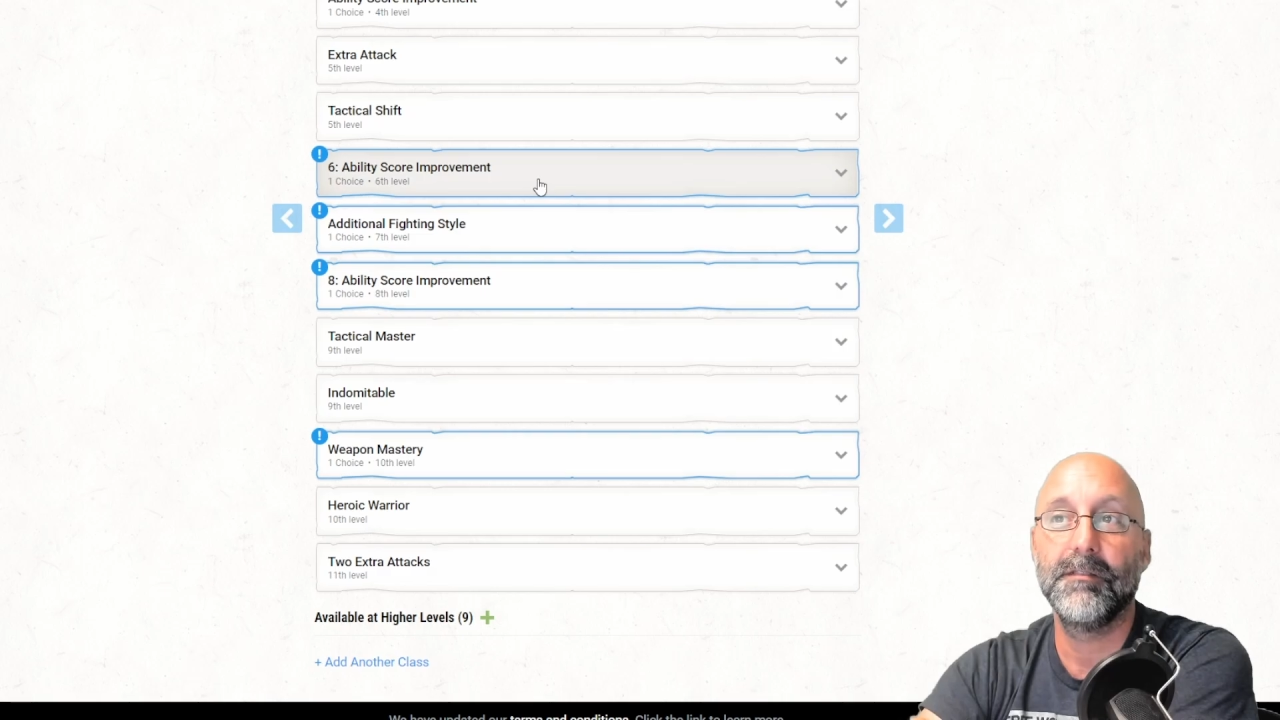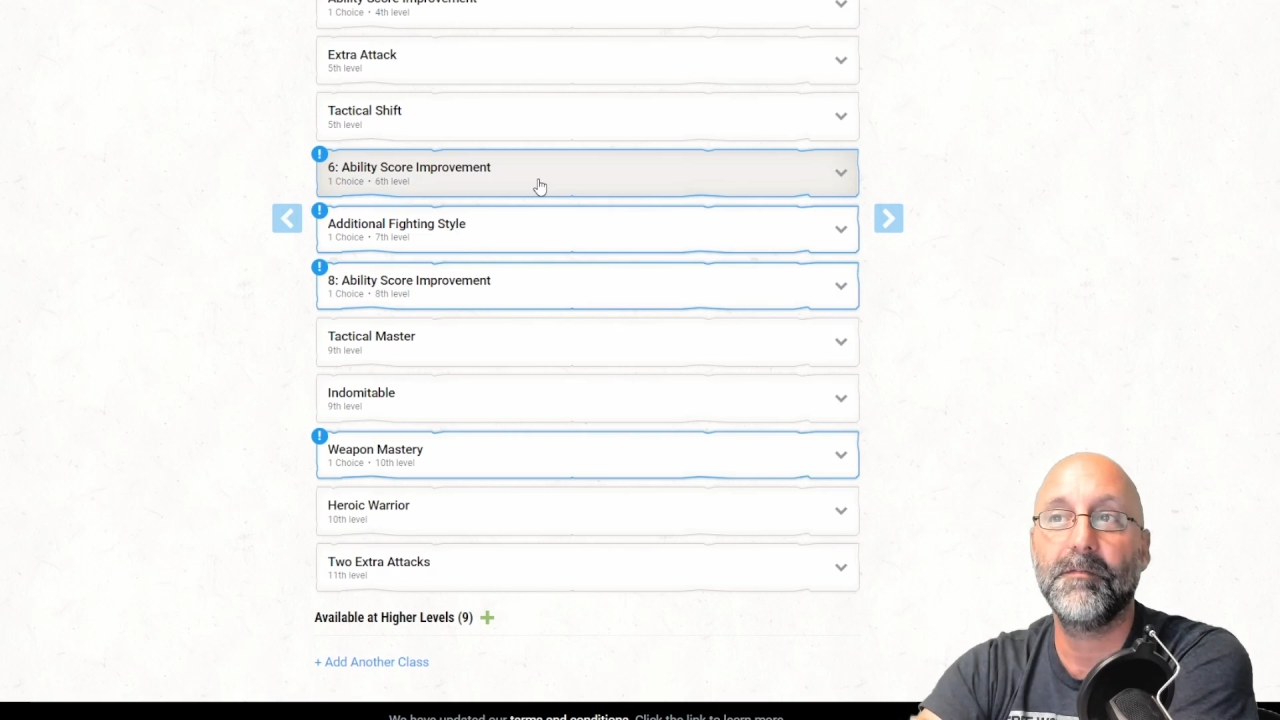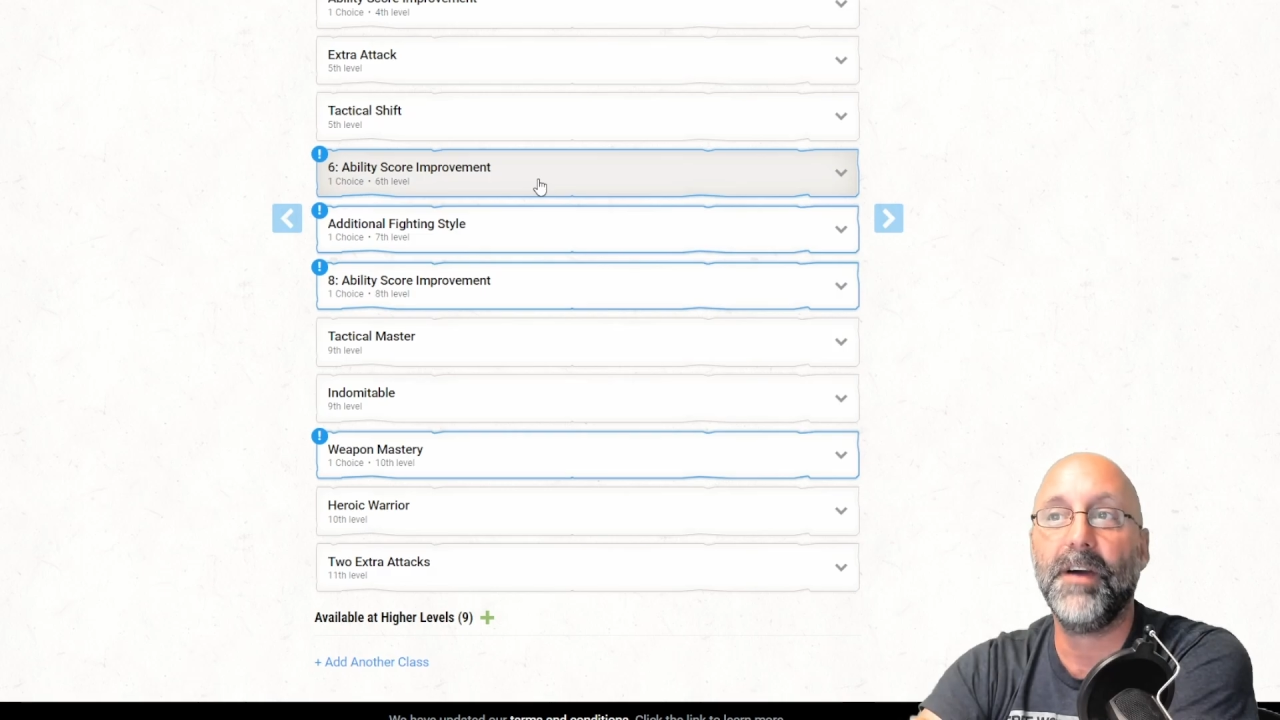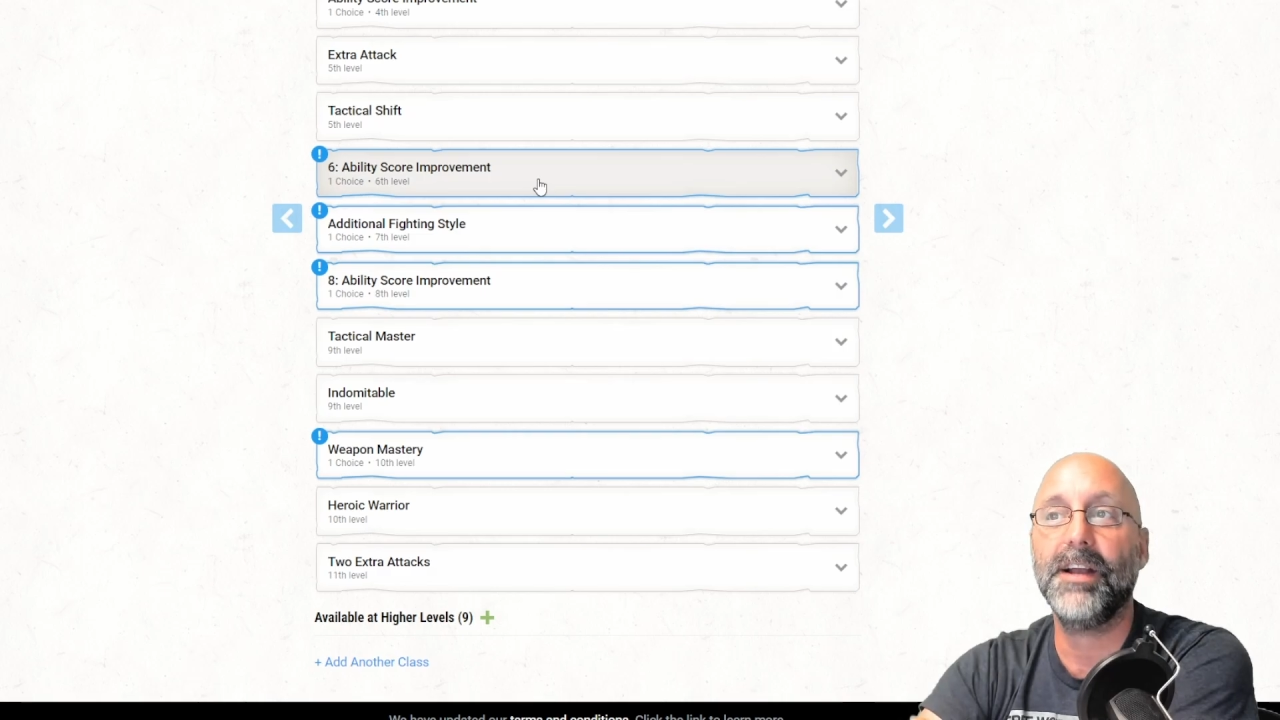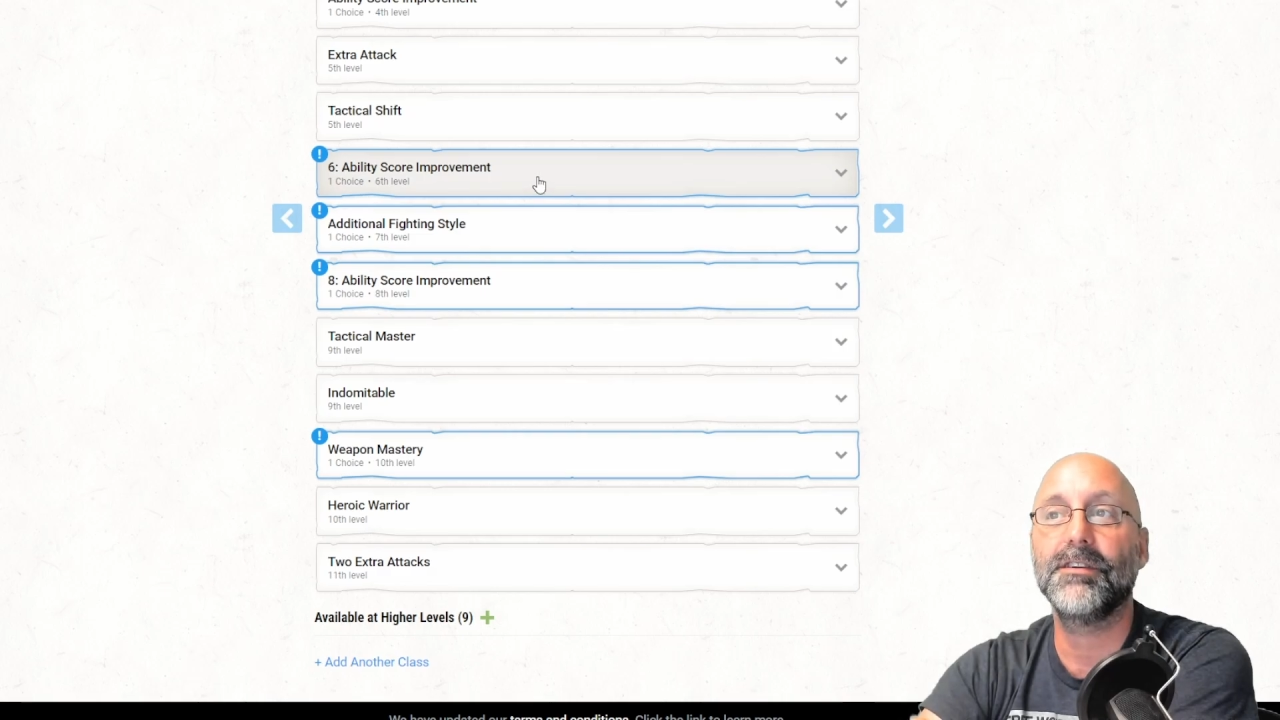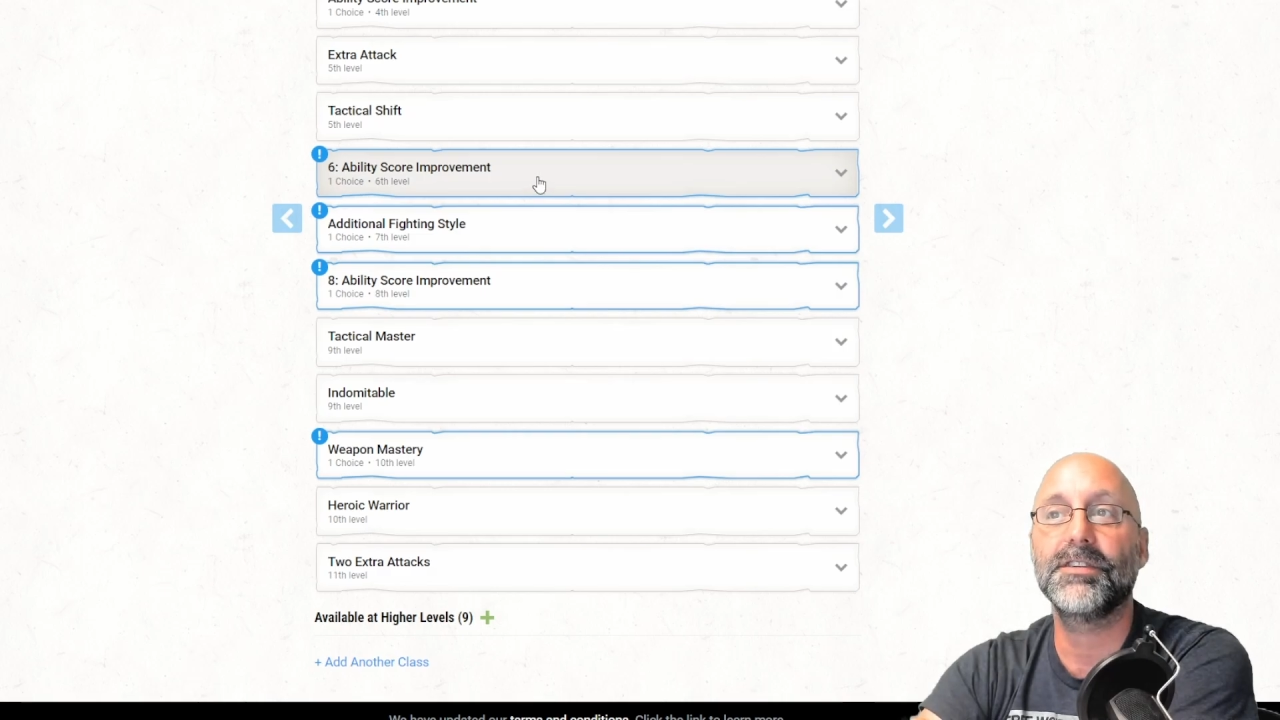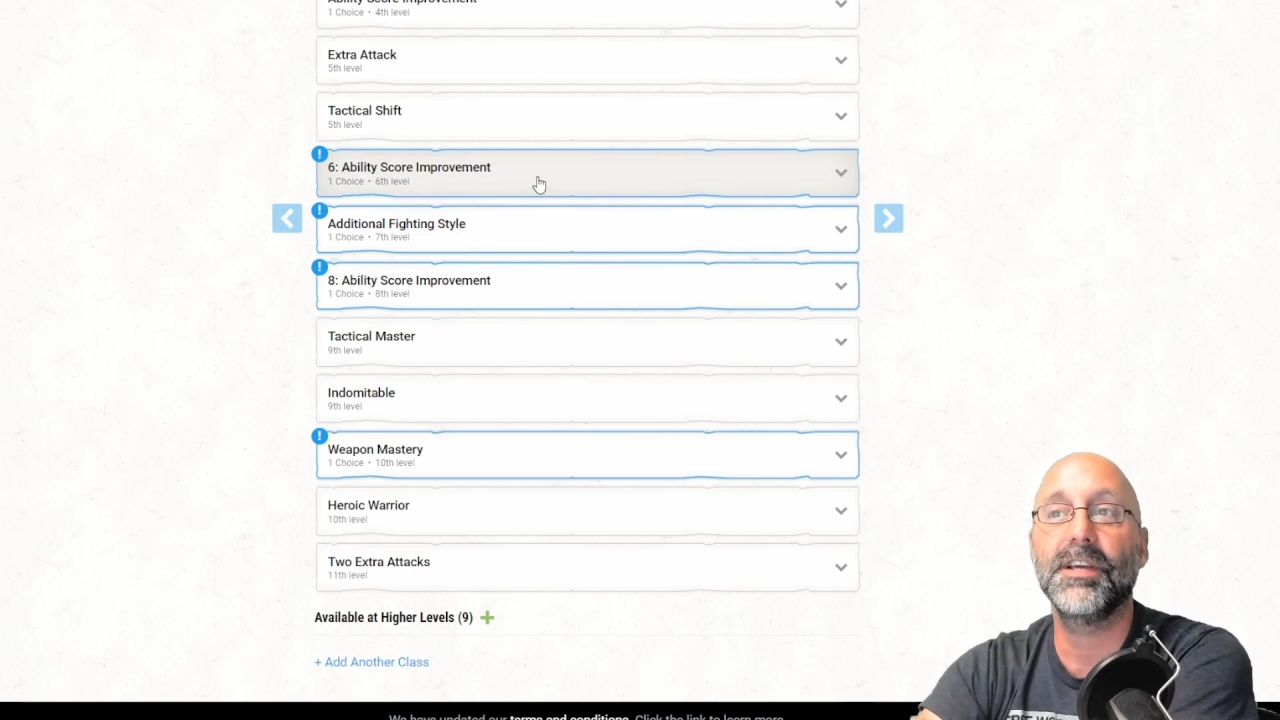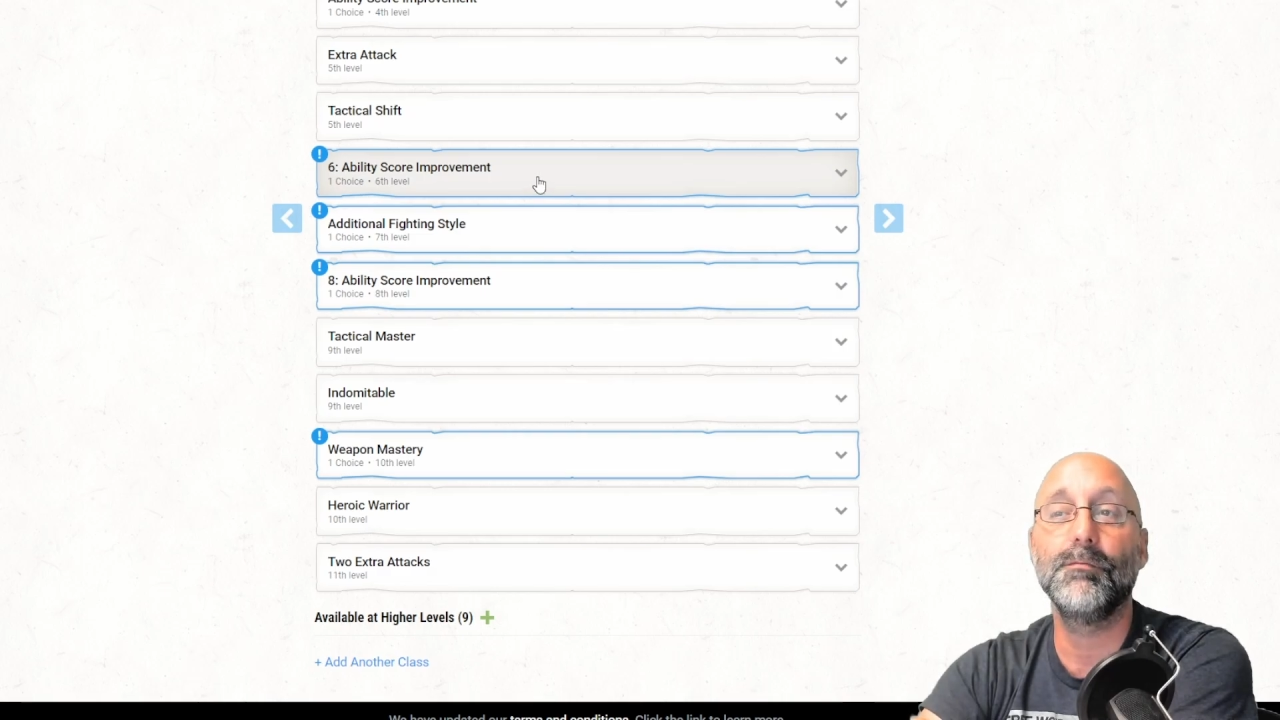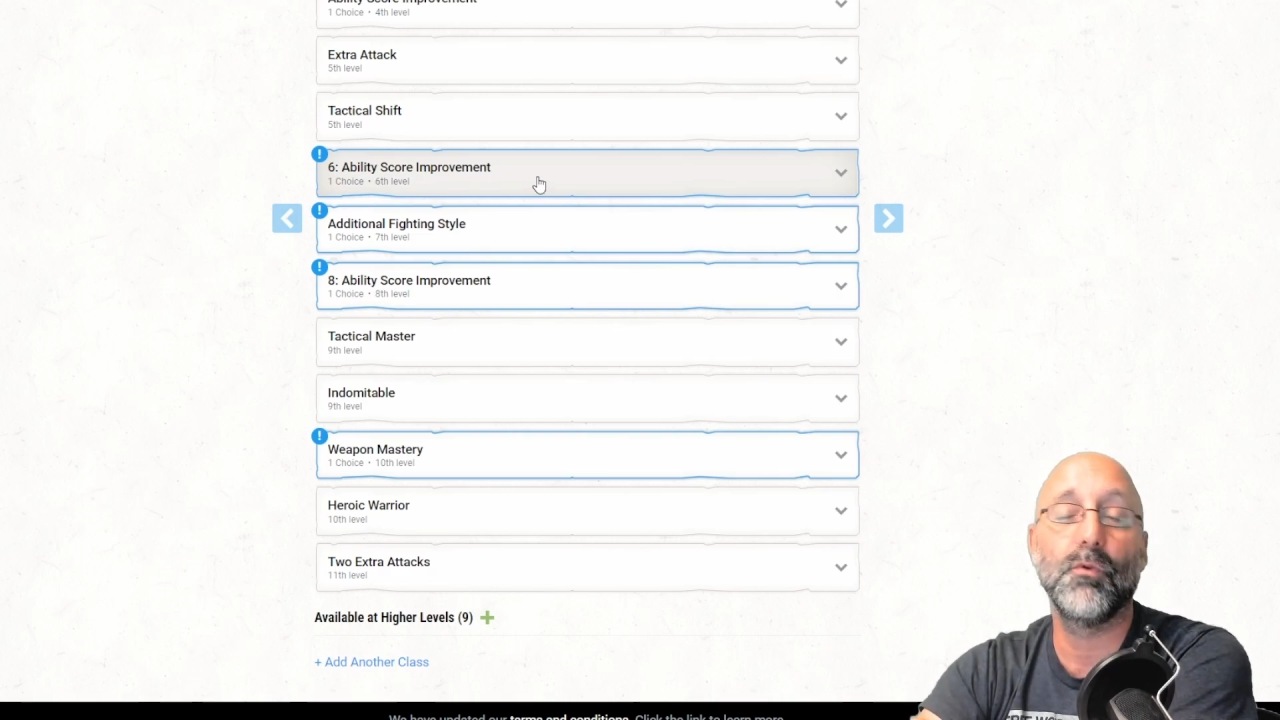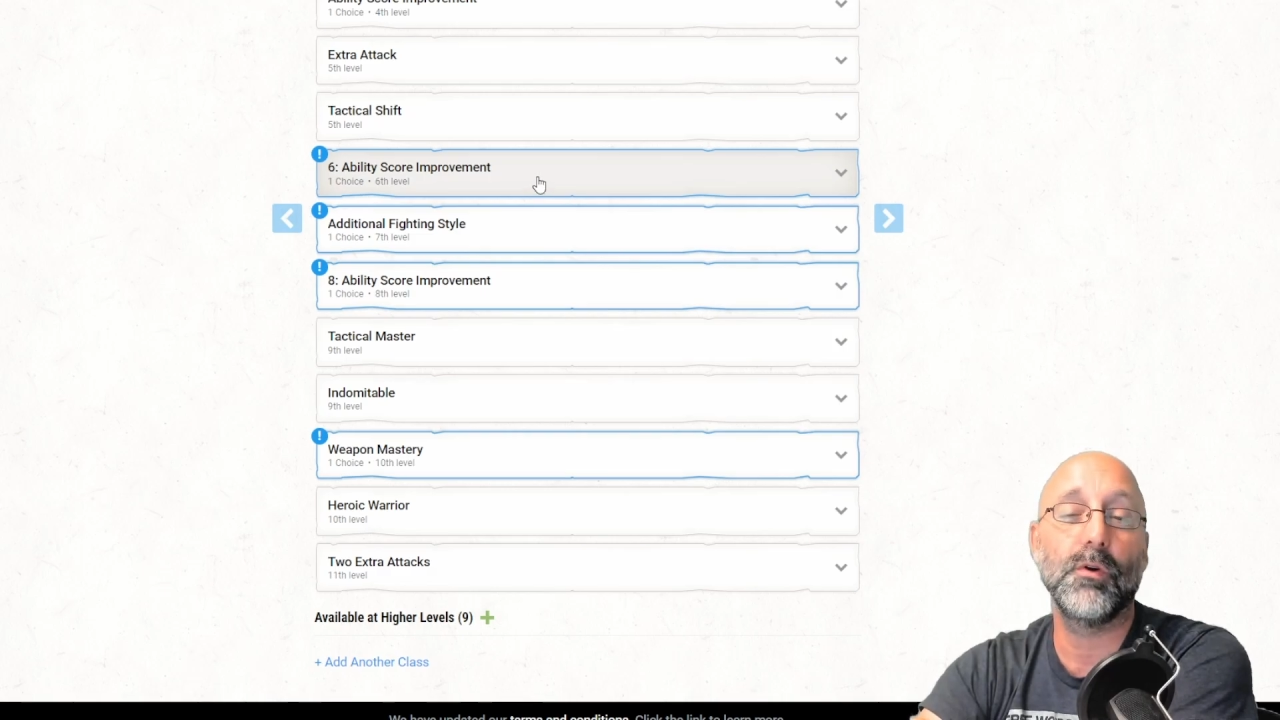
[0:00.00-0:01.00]
Fighters
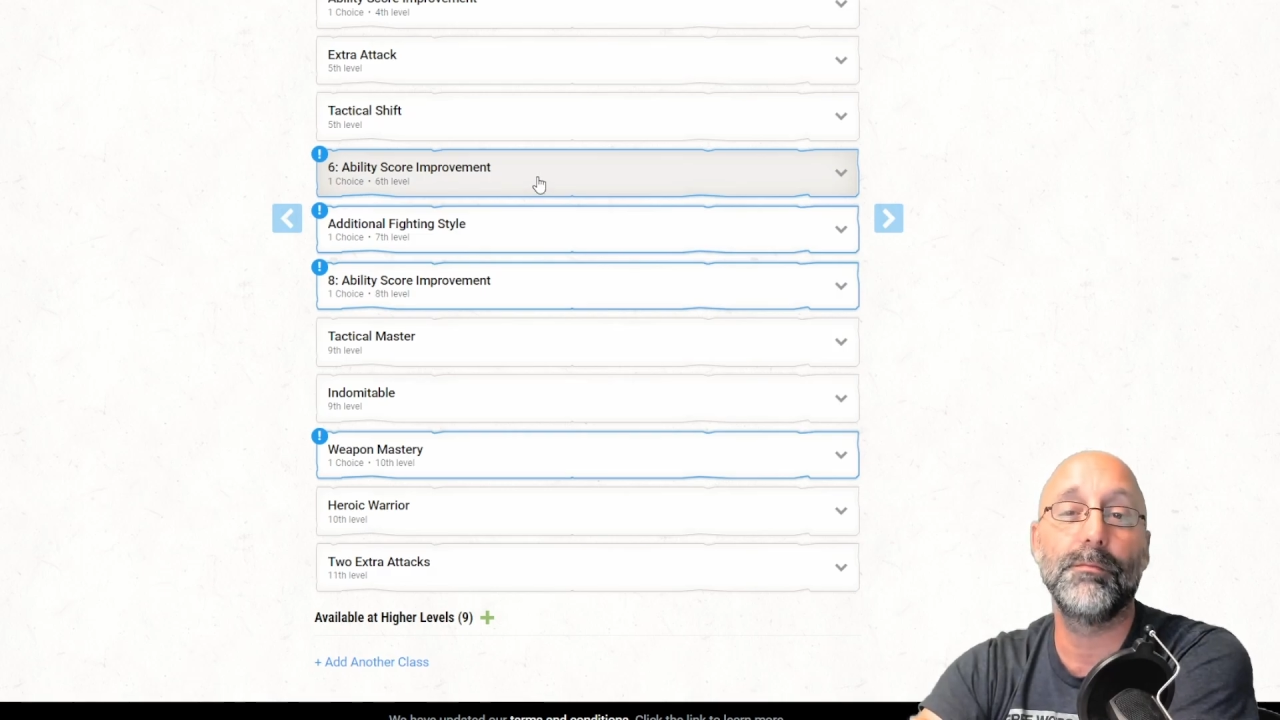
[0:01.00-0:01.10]
get more